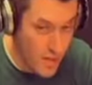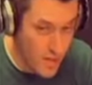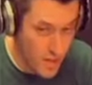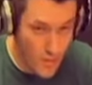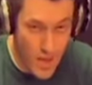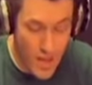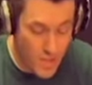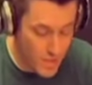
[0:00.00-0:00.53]

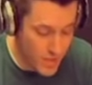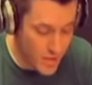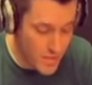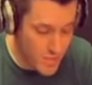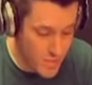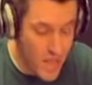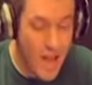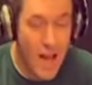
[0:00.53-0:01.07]
Finally,
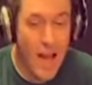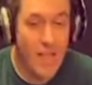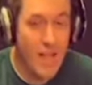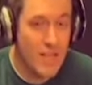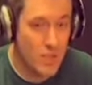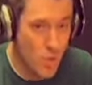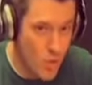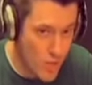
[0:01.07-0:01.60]
I like
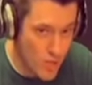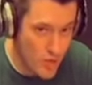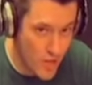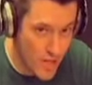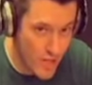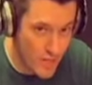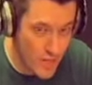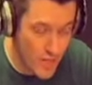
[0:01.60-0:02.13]
to orchestrate
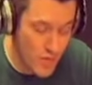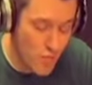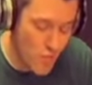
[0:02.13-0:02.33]
everything